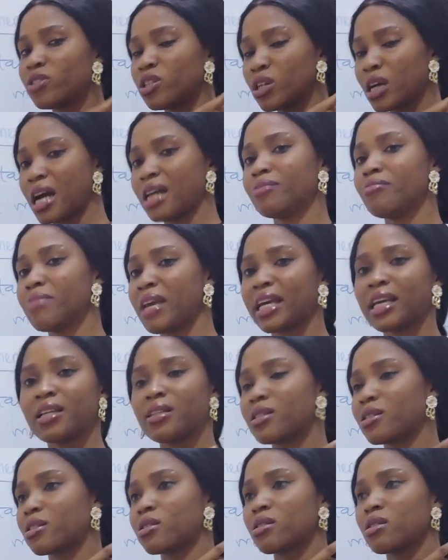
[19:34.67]
You can't make
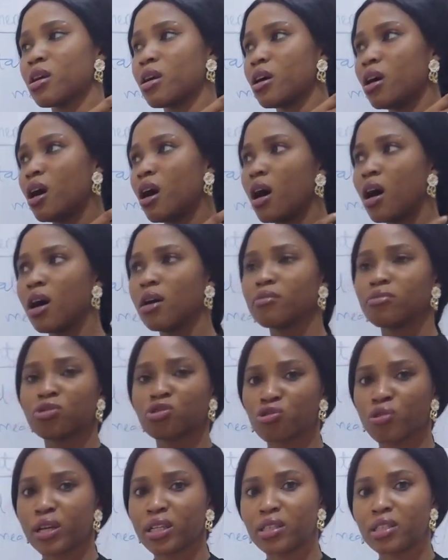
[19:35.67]
it
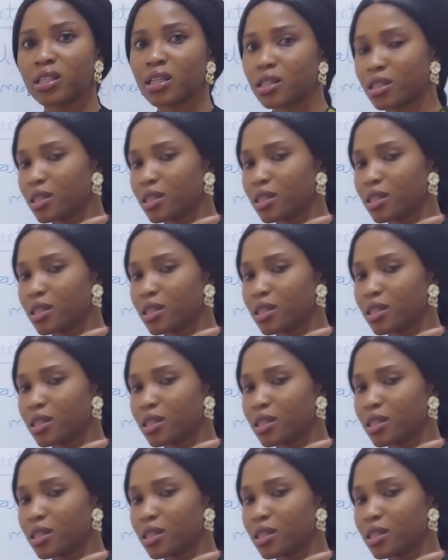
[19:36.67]
straight.